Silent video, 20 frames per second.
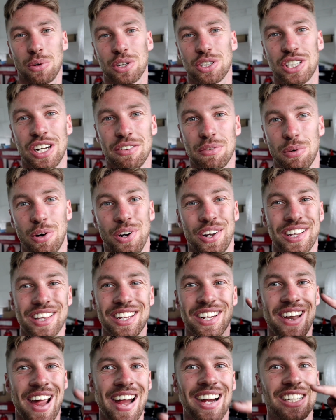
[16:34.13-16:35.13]
for watching, everyone. In
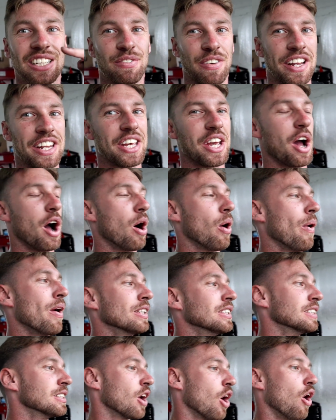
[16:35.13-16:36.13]
the next video,
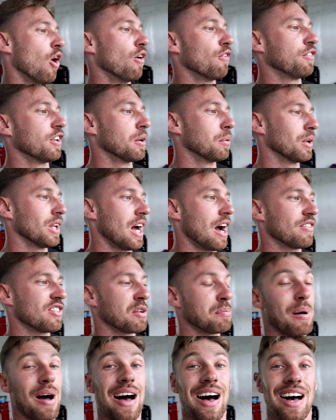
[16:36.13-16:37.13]
hopefully we'll have
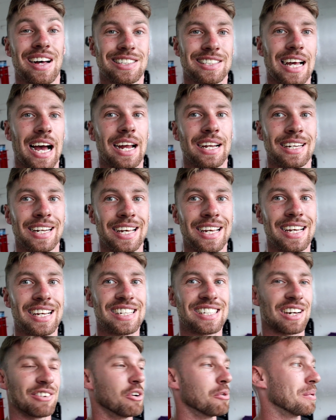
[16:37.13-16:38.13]
the parts that I
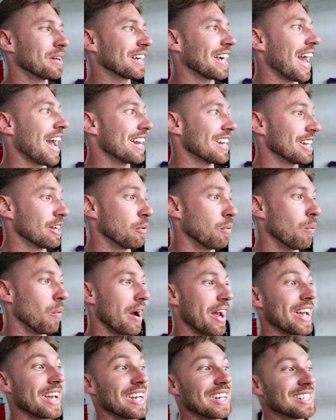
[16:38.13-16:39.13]
need and we'll be getting it
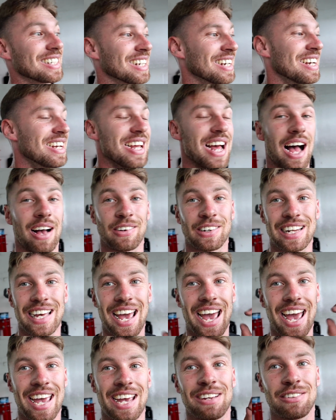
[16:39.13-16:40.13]
weighed. I'm going
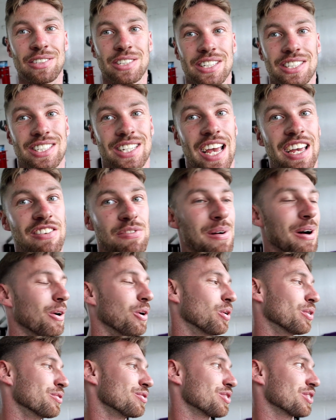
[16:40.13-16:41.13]
to aim to save about
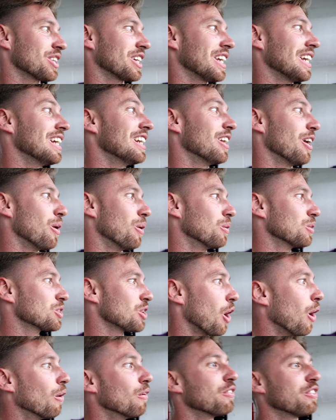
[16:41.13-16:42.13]
100
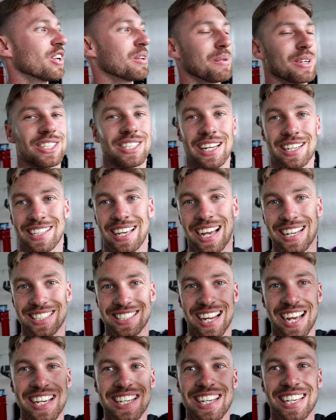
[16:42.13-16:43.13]
kilos, hopefully. But again,
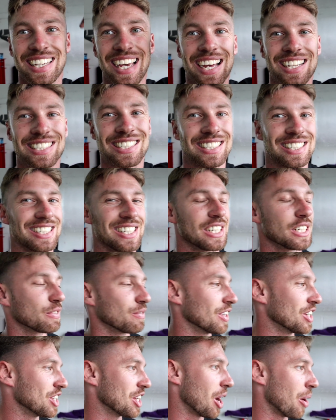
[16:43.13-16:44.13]
take your guesses in this
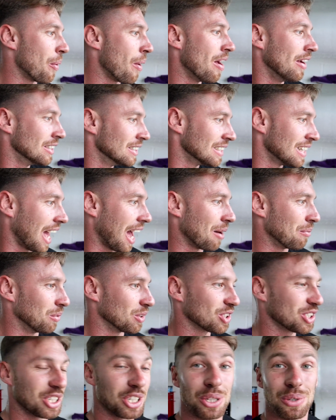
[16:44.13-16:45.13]
video and
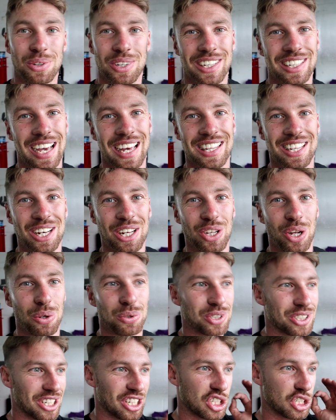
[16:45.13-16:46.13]
we'll see who can get the
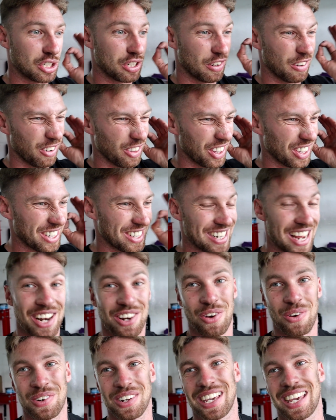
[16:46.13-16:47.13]
closest on the
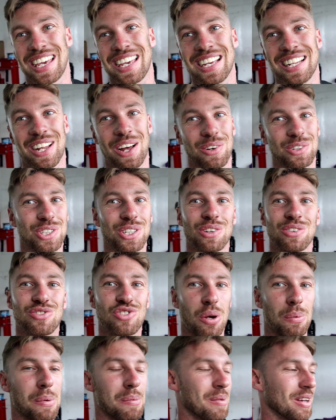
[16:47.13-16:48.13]
dead-on kilo. So
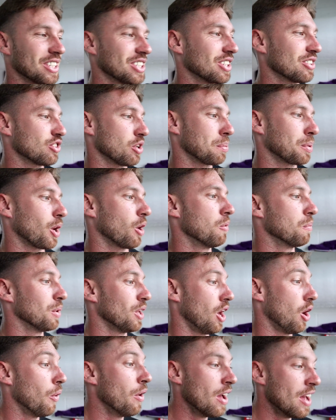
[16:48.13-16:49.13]
drop a message, drop a comment
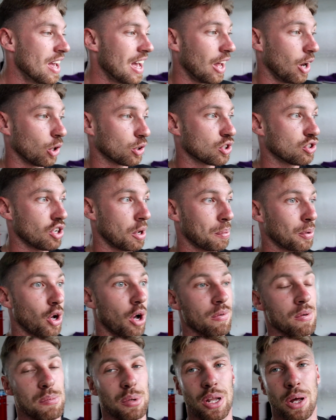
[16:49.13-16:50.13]
below. And also drop a
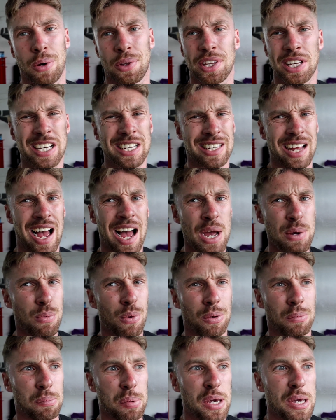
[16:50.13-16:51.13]
comment below, I think it's I
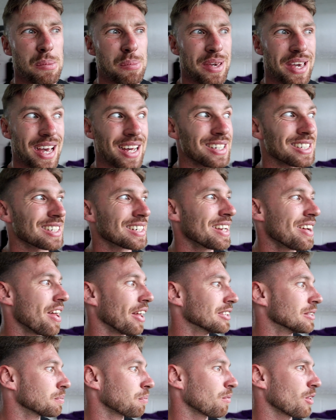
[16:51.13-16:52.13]
want PBS.
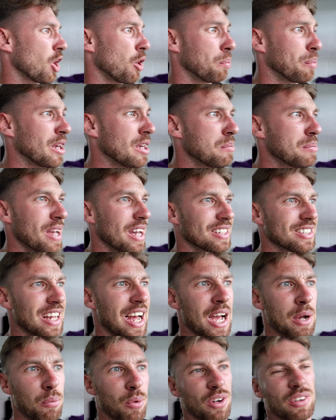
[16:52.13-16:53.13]
Or PBS
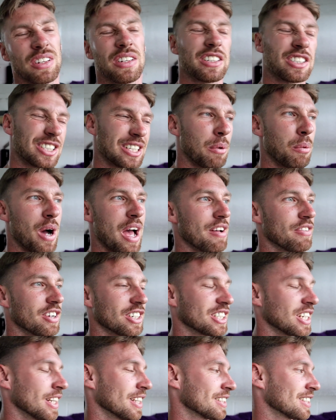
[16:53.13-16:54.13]
I want. So whatever
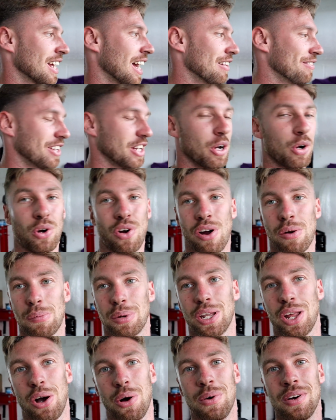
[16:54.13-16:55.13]
I said at the start of the video, comment
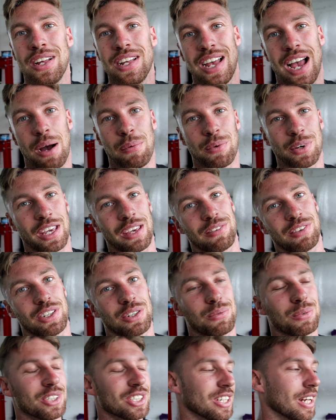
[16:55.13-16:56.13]
below and
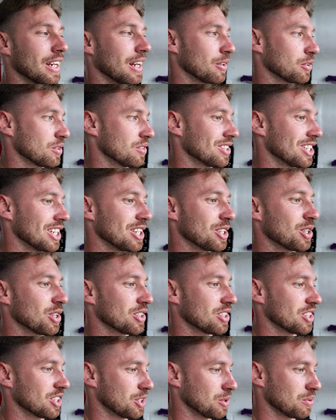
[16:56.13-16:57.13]
we'll send out some
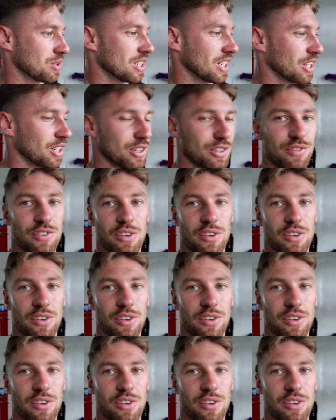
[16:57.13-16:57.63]
t-shirts and some stickers